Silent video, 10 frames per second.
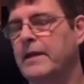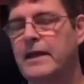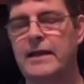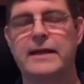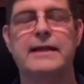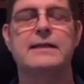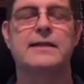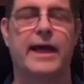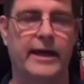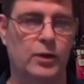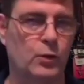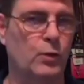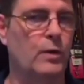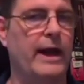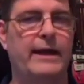it is a
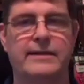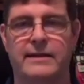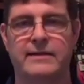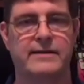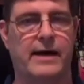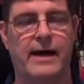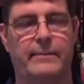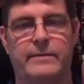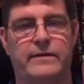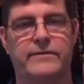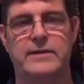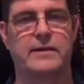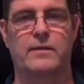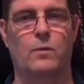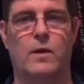great time to visit
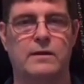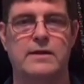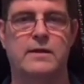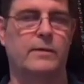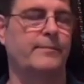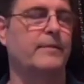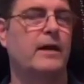Walt Disney World.